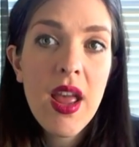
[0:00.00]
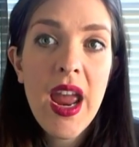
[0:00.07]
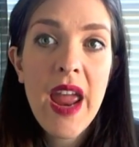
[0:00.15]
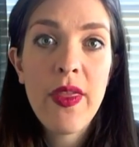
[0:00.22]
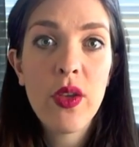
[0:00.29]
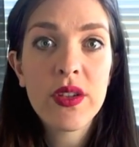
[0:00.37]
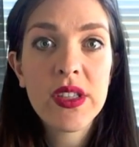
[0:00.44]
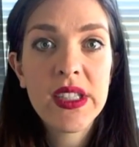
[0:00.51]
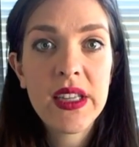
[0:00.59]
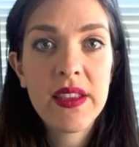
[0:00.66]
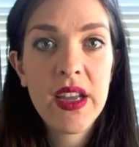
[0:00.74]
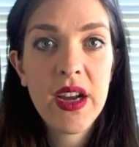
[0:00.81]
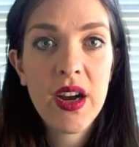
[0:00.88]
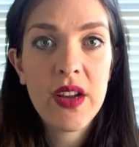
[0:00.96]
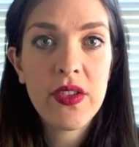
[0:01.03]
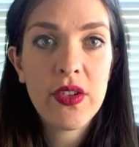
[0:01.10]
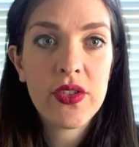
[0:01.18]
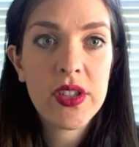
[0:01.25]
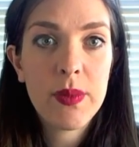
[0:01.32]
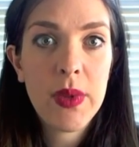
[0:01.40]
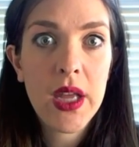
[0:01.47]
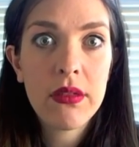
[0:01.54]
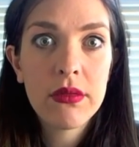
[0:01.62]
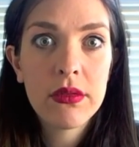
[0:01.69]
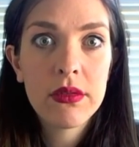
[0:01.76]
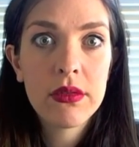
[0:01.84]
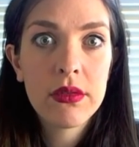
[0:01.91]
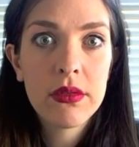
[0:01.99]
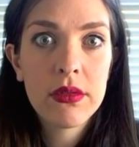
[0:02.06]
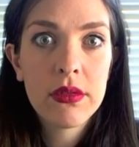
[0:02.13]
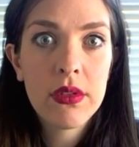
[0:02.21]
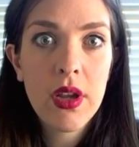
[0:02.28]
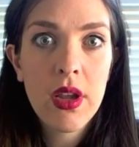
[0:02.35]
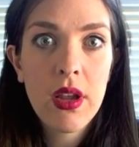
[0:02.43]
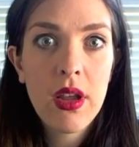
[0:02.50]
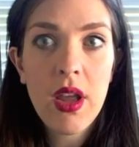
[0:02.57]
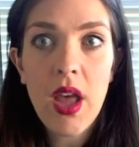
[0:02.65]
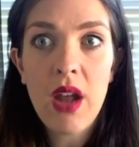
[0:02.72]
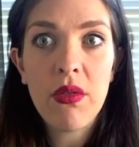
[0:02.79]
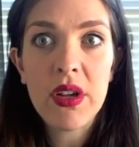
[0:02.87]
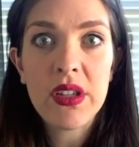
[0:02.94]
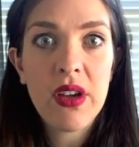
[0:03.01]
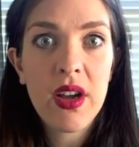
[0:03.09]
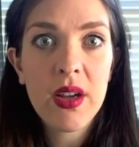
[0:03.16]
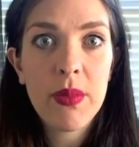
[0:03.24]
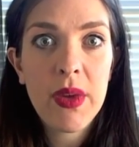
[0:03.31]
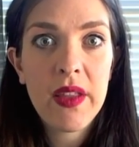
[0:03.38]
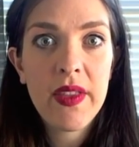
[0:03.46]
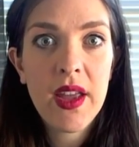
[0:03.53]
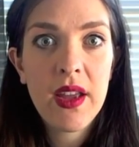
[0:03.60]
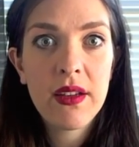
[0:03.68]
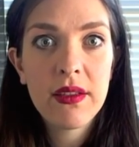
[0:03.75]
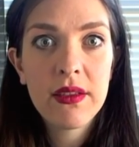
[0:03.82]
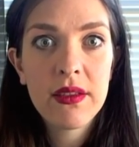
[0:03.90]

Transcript: And they'll sit there and they'll just be like, I don't want to talk about that.